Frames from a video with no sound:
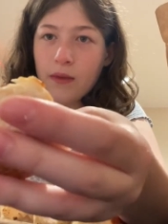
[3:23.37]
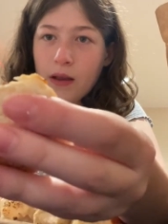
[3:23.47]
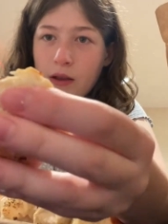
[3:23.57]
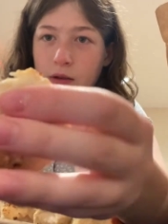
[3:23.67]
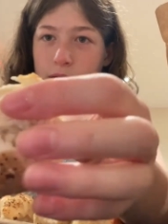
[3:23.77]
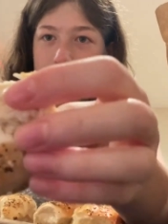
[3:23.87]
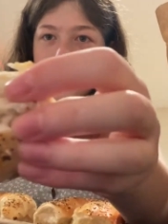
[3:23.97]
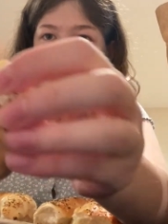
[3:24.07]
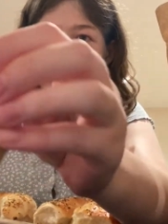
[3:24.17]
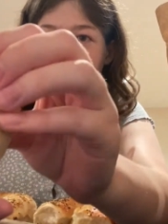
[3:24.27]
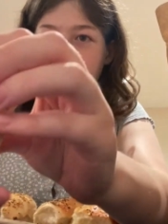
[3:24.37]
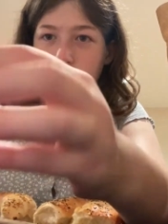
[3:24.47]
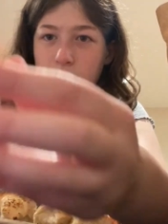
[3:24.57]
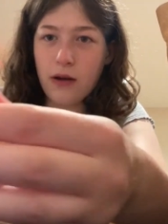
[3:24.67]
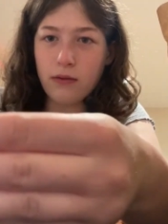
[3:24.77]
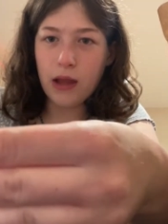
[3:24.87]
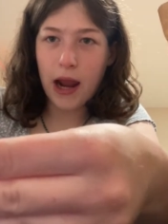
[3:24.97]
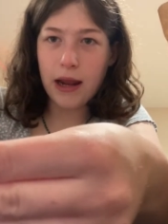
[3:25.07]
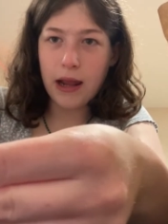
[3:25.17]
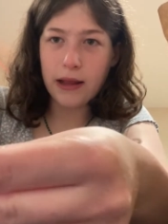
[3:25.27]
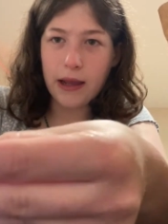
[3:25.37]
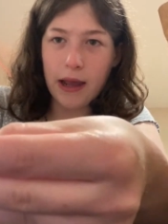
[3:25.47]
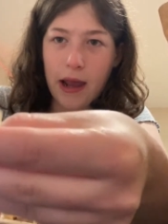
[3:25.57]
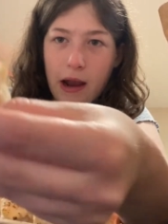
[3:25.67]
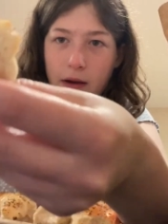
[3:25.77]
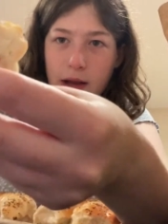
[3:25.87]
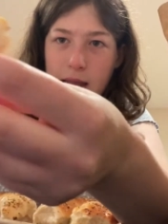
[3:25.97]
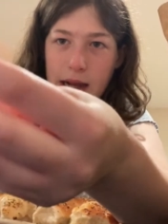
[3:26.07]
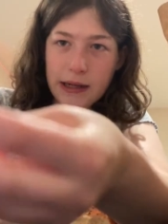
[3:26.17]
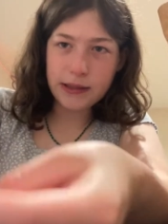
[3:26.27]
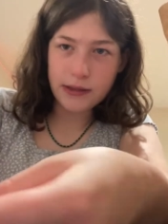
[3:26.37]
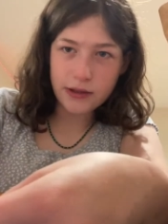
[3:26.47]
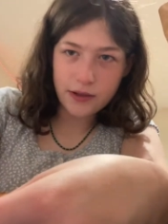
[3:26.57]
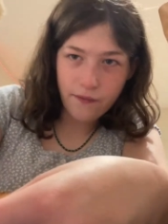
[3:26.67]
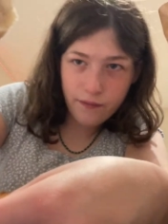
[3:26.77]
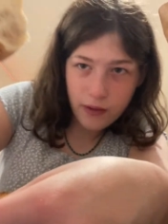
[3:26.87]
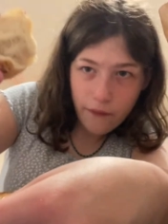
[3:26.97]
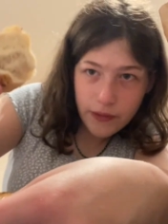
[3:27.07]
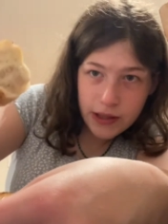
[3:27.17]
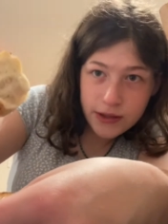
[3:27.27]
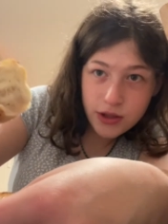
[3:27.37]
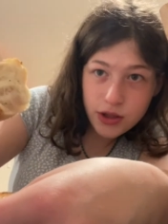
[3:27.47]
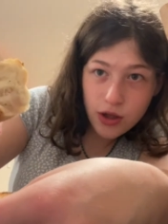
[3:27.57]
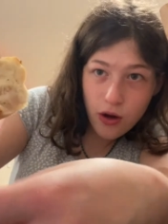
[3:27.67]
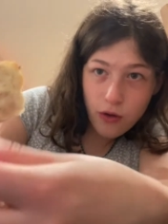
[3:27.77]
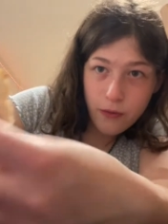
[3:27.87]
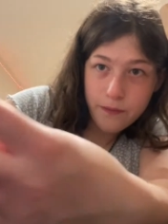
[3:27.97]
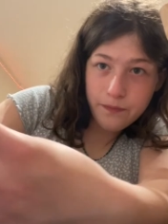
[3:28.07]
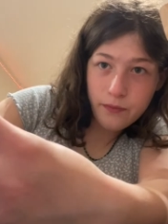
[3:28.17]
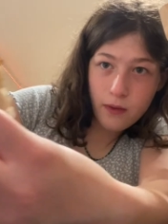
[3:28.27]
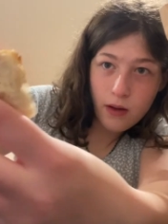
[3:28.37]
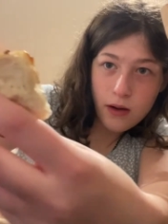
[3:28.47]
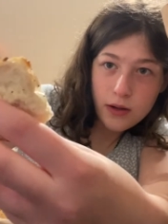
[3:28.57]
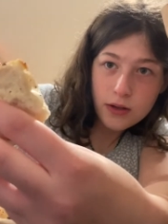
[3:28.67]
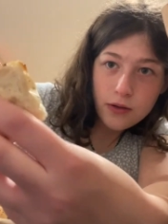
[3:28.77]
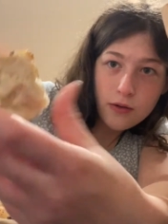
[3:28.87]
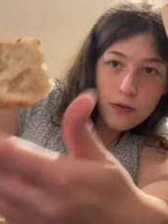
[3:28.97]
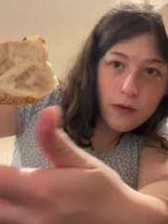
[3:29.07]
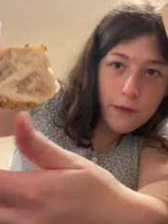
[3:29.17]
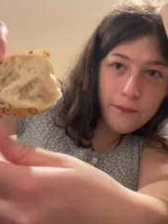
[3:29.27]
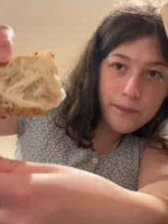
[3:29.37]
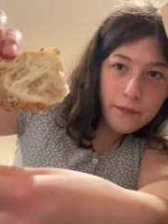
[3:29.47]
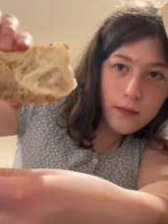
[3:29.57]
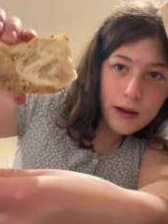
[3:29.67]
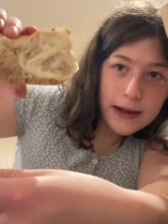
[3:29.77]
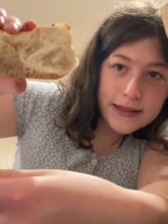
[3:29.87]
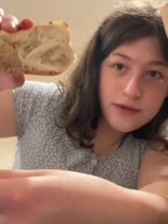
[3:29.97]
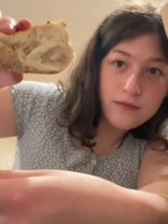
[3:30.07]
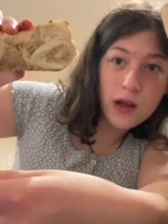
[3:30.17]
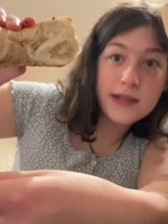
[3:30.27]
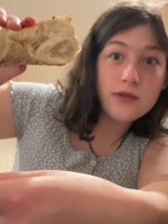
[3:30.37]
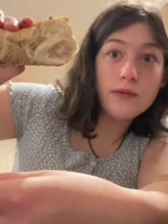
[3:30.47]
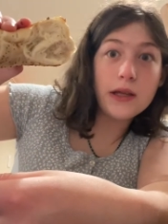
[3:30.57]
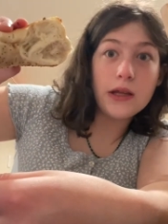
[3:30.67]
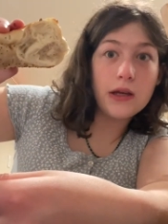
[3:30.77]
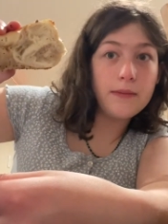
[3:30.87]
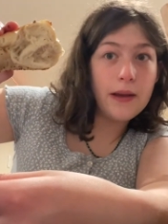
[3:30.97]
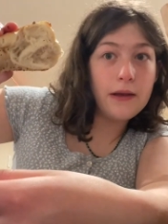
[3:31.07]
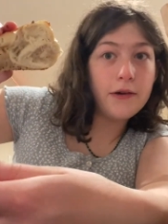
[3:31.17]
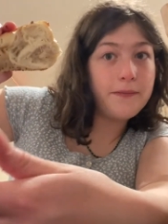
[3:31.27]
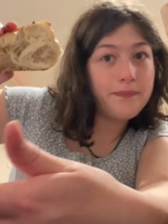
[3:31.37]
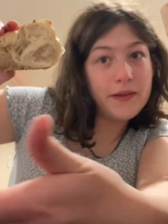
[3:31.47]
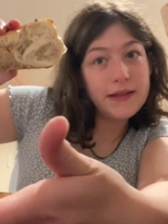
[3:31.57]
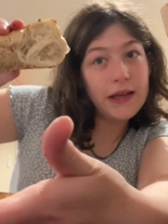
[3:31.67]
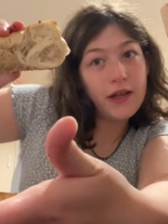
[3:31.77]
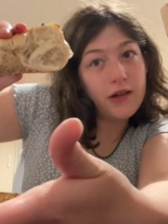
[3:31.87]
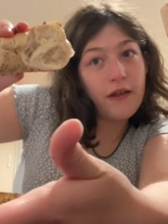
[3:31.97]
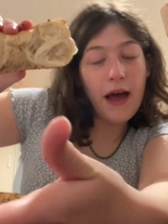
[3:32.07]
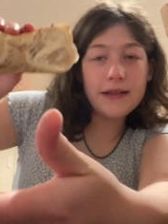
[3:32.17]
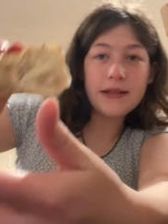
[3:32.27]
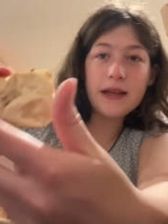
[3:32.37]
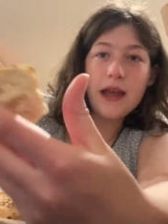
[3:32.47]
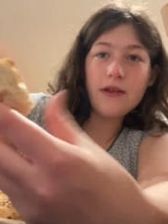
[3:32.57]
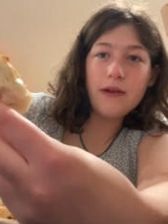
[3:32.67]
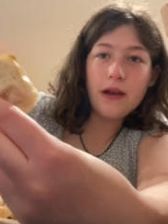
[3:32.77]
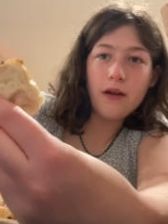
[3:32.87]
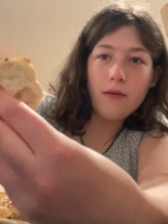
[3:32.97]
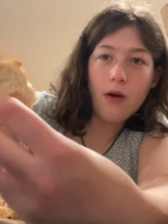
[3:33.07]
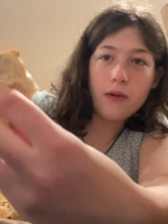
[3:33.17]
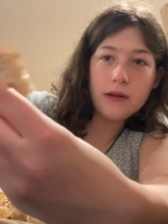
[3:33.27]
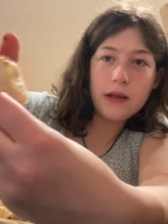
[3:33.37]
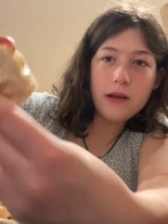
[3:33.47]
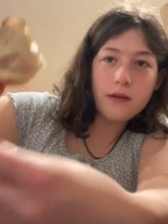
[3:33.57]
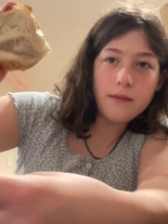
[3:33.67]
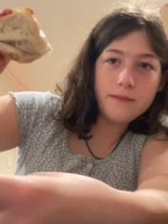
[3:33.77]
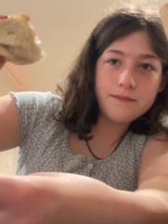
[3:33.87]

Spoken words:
You could see like just how light and like airy that is, and just fluffy. It's so cool. It's a really good bagel. It's like your classic, and you can't go wrong with it.